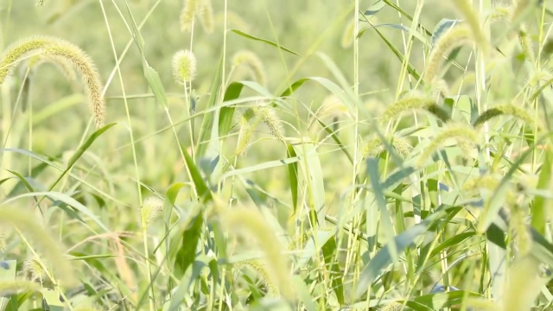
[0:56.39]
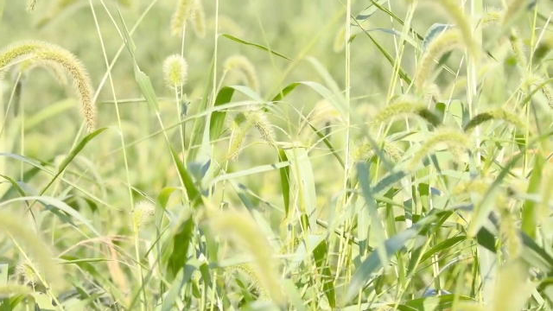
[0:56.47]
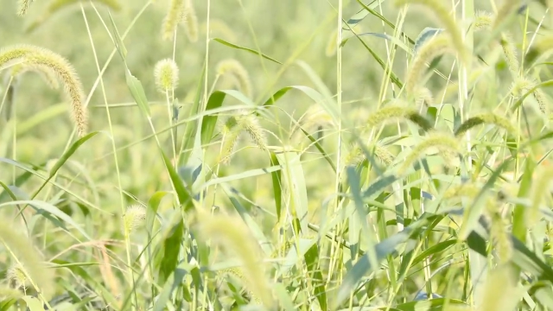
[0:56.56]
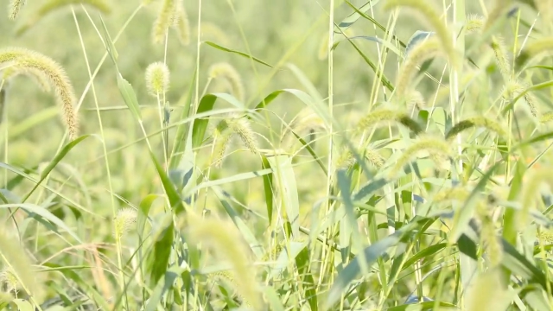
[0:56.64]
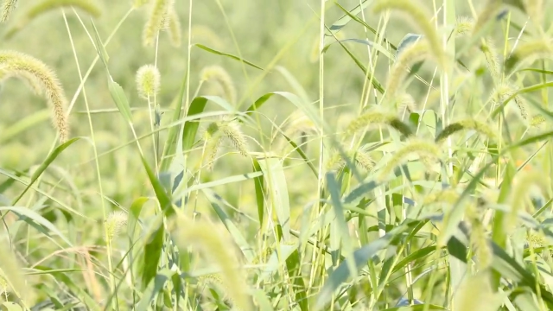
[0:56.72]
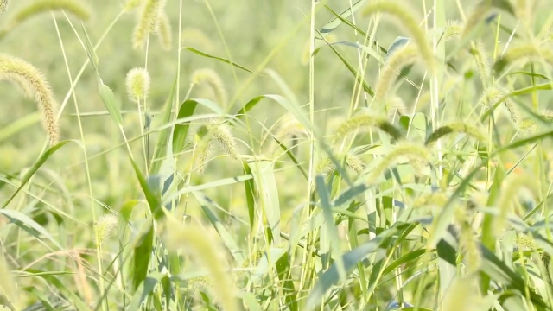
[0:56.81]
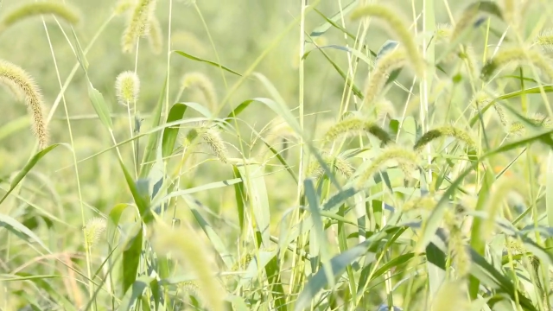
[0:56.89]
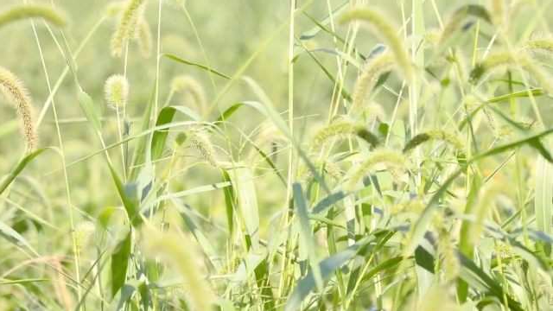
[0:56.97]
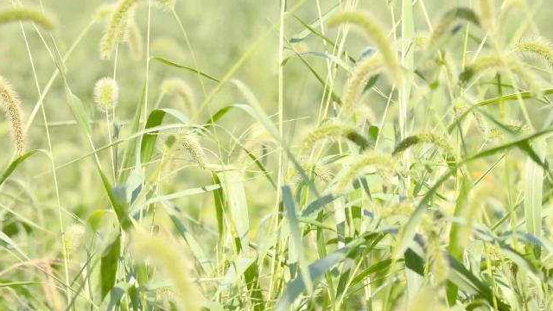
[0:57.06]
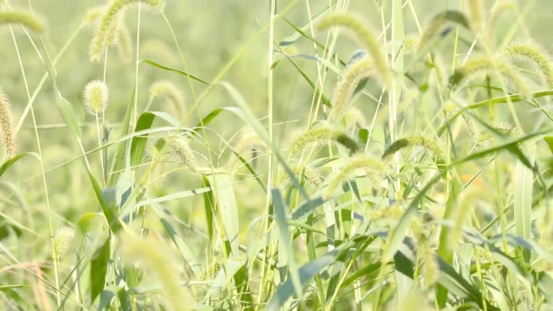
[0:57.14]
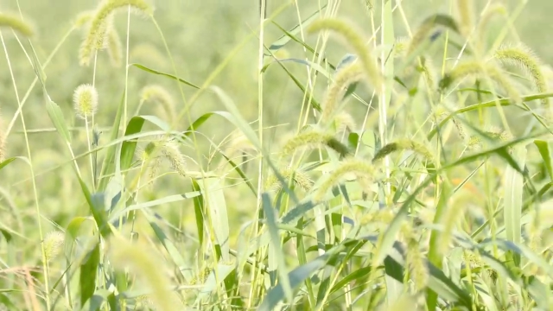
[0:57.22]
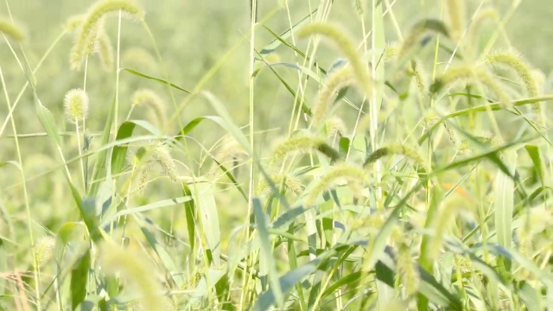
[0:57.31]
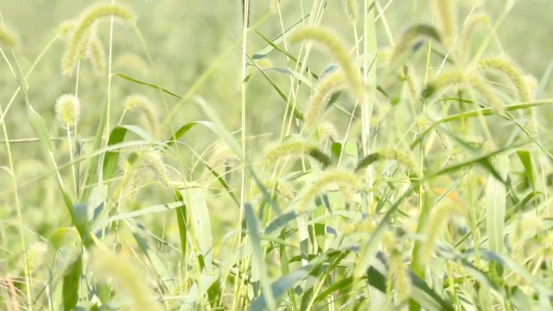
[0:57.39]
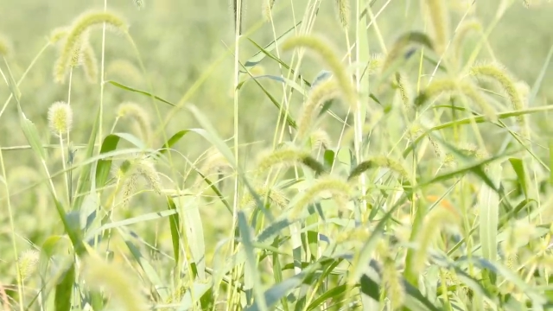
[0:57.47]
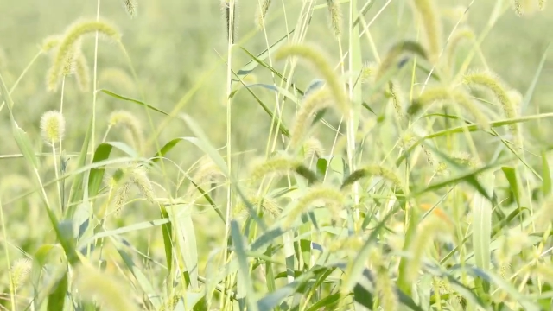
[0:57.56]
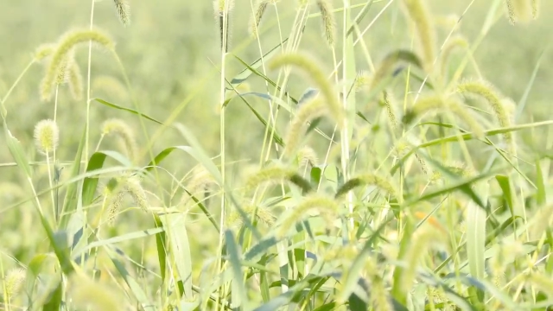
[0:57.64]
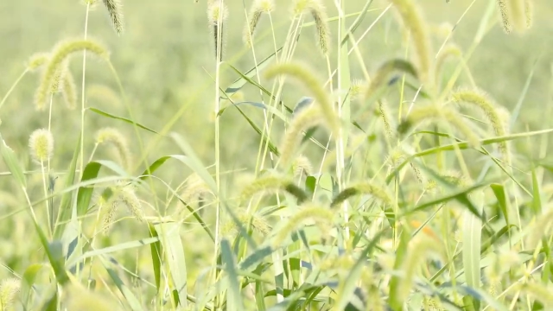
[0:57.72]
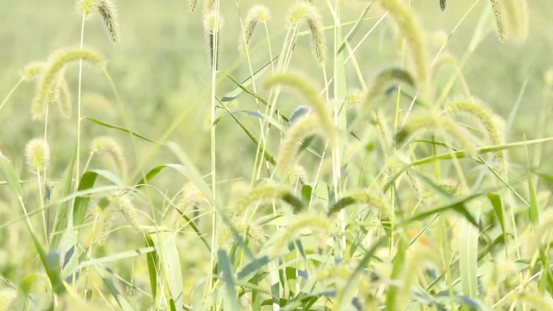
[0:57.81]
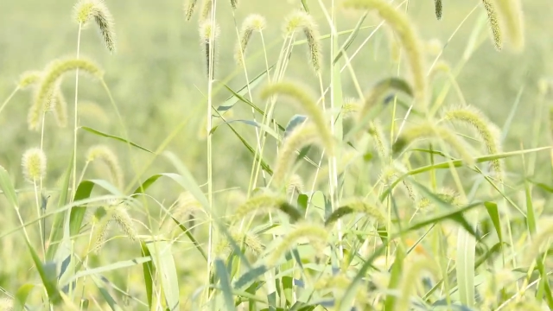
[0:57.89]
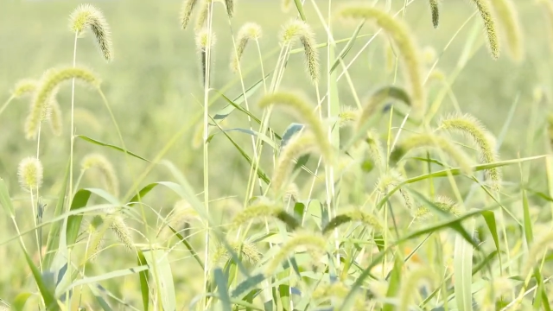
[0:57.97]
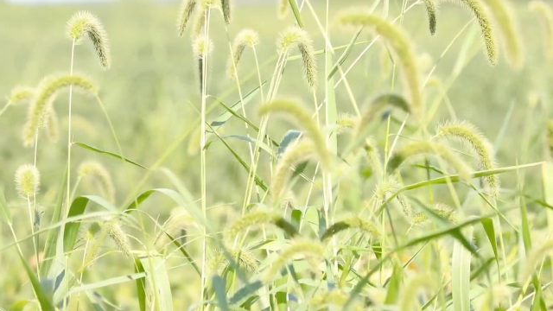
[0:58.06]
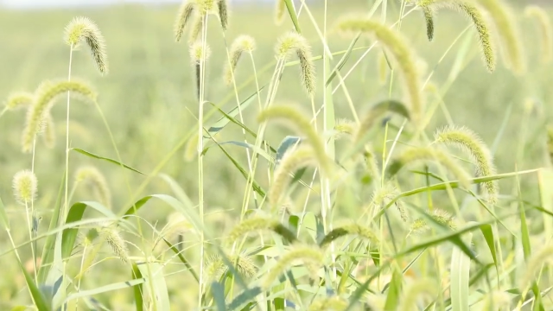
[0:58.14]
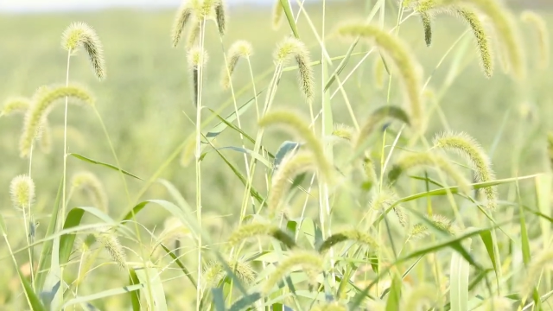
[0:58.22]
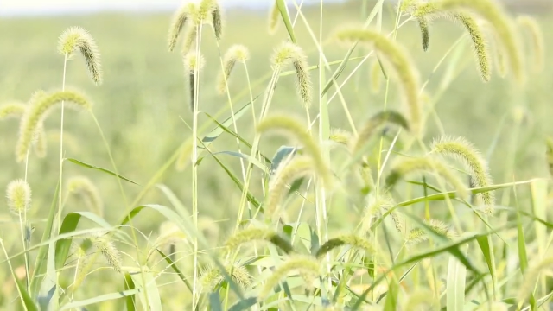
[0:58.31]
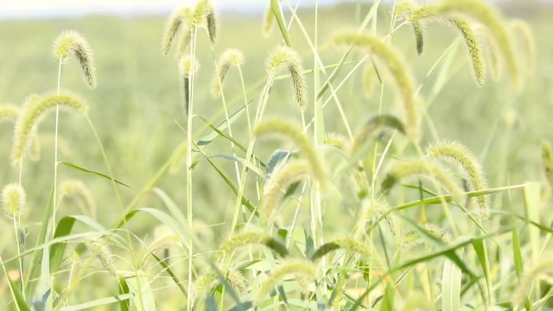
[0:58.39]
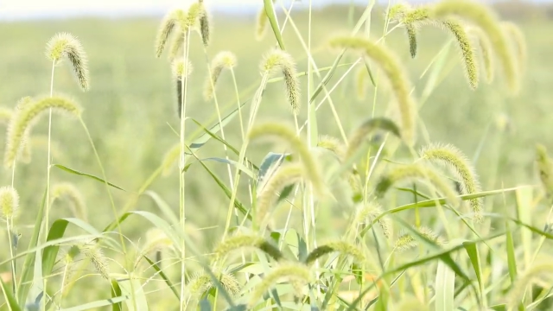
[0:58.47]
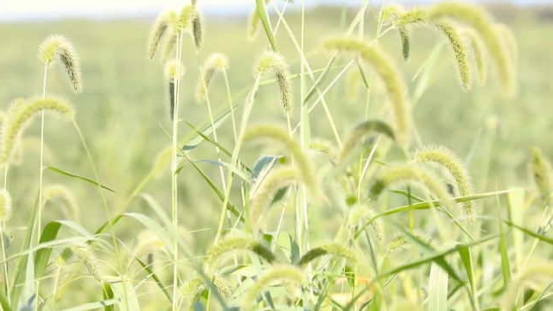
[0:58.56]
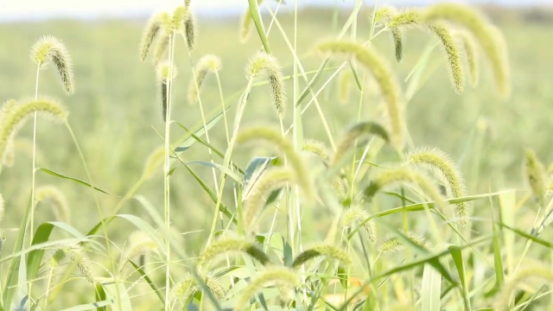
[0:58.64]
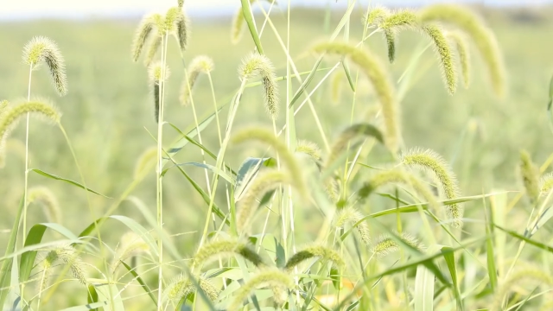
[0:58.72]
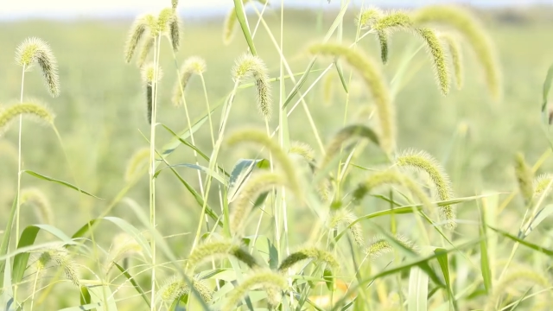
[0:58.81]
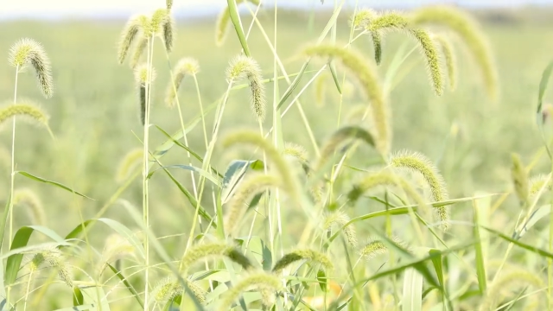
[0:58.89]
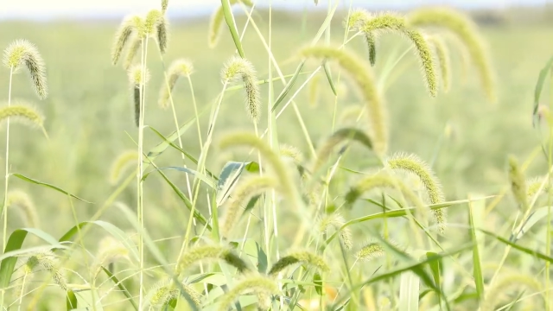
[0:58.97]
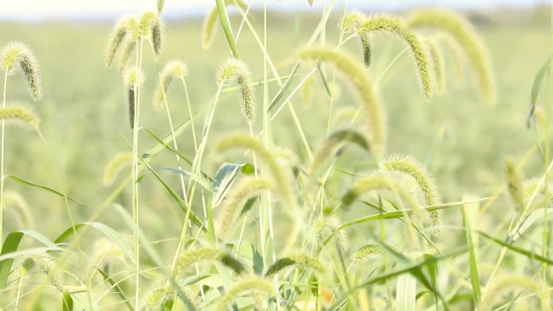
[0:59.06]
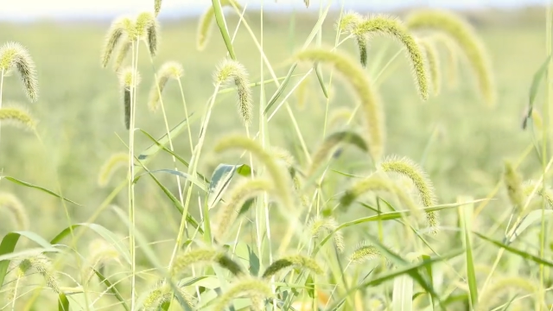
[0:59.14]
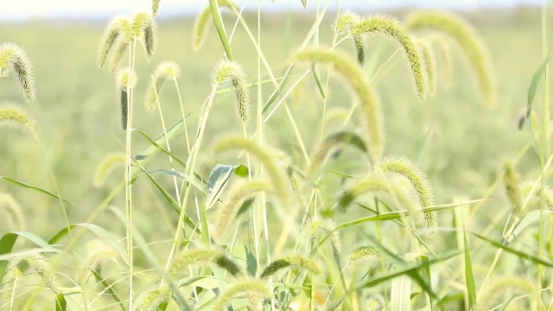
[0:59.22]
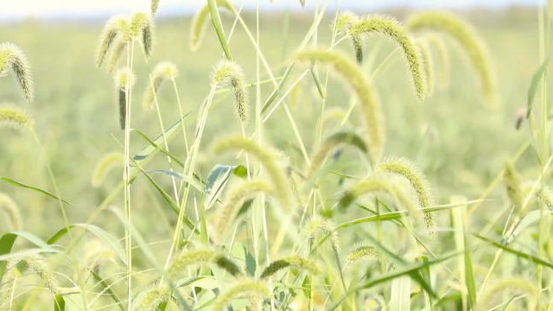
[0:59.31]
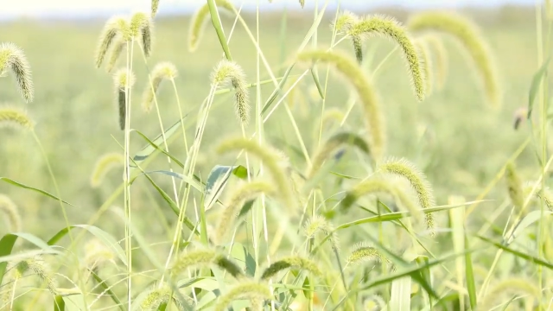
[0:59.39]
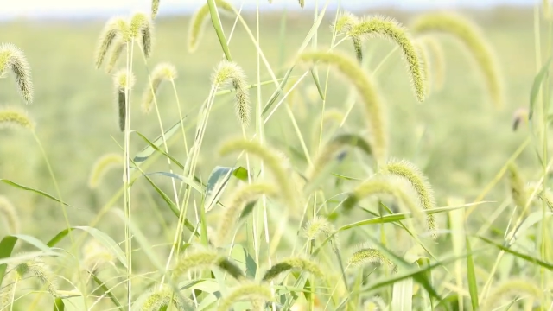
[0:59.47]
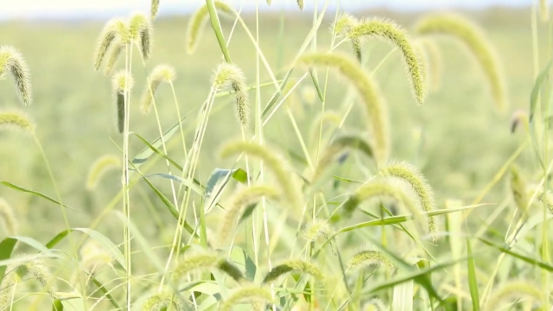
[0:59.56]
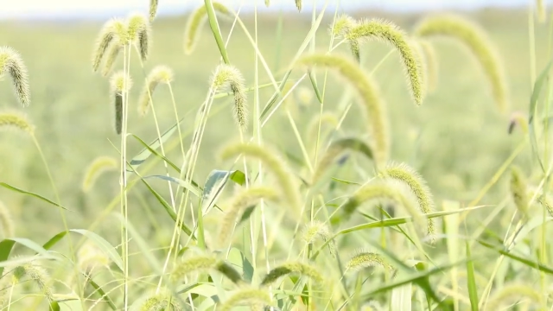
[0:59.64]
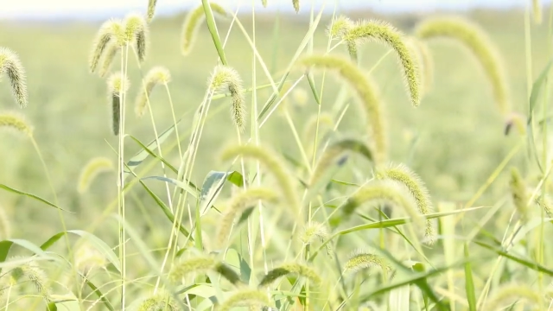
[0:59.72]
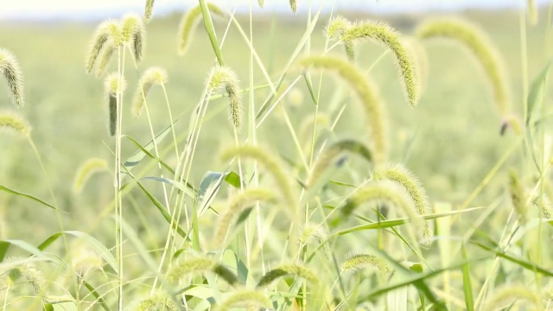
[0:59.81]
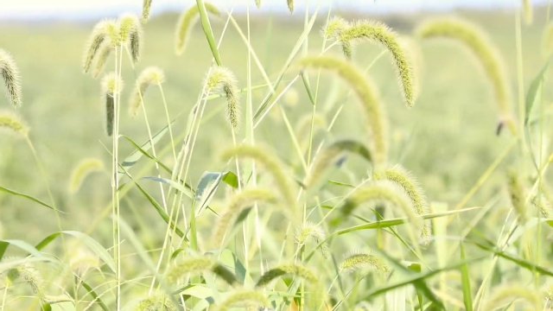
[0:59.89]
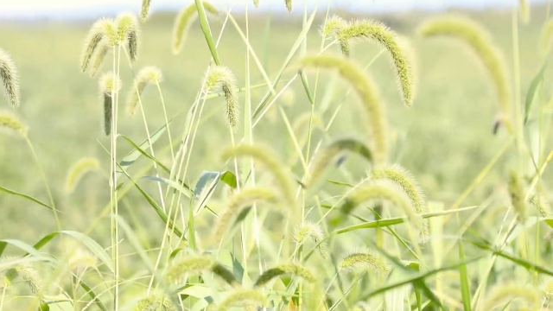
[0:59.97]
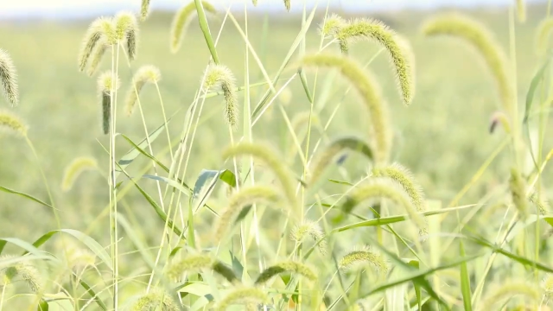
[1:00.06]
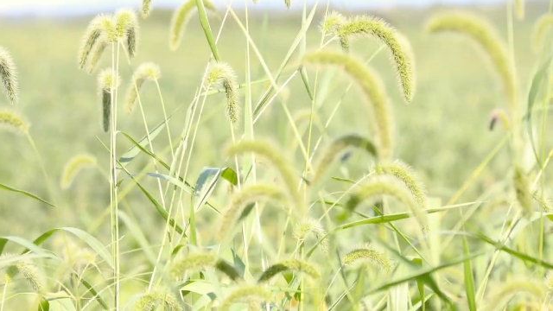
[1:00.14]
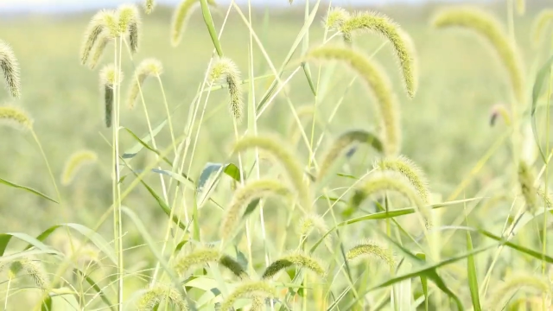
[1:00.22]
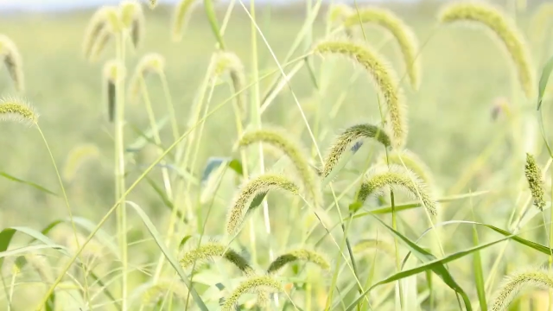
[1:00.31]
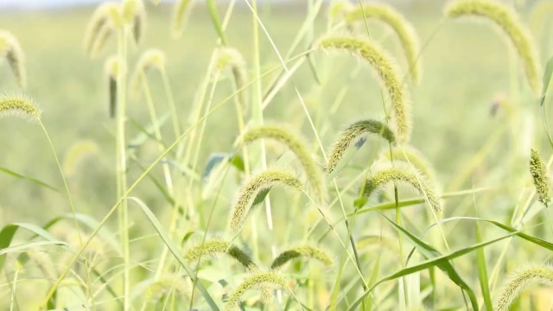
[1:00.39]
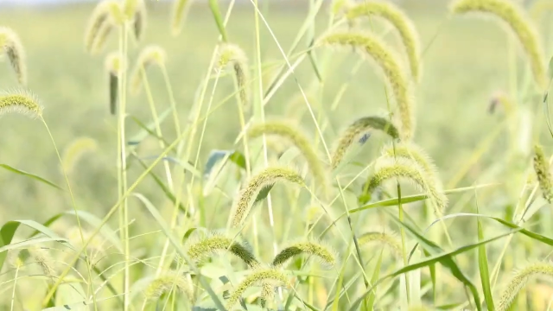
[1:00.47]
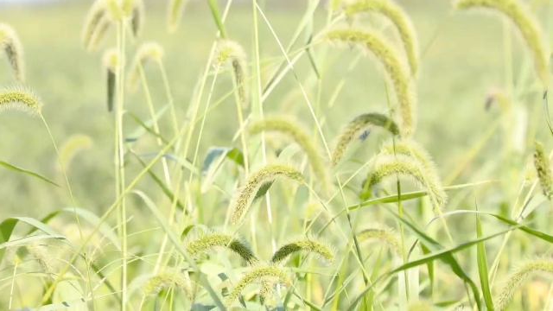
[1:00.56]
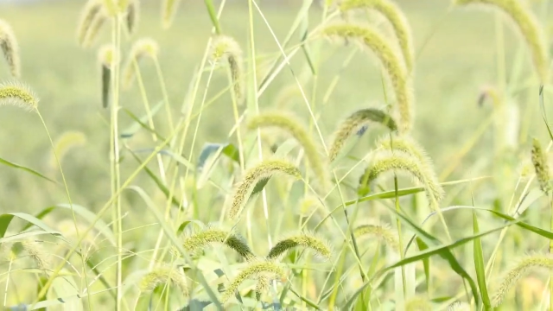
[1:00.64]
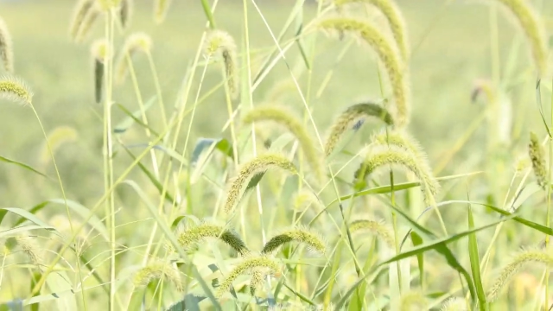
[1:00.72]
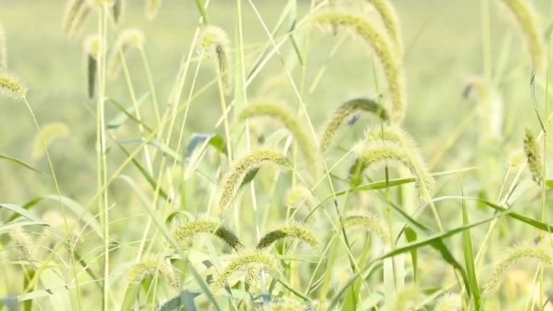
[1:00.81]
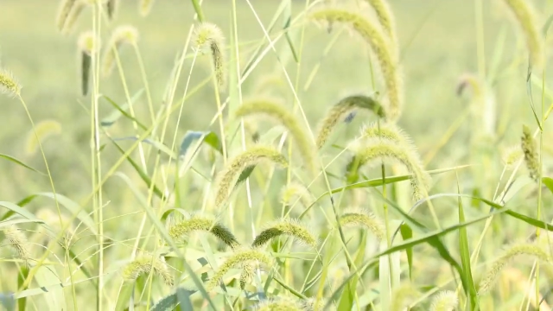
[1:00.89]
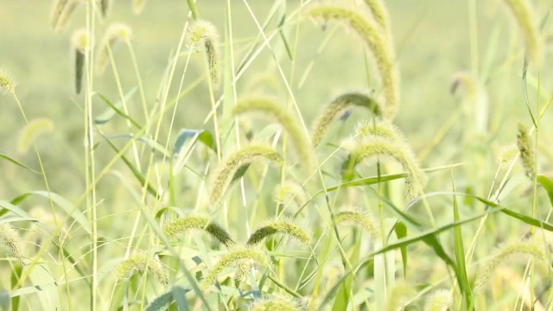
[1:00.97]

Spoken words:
Nobody's mouth can be seen.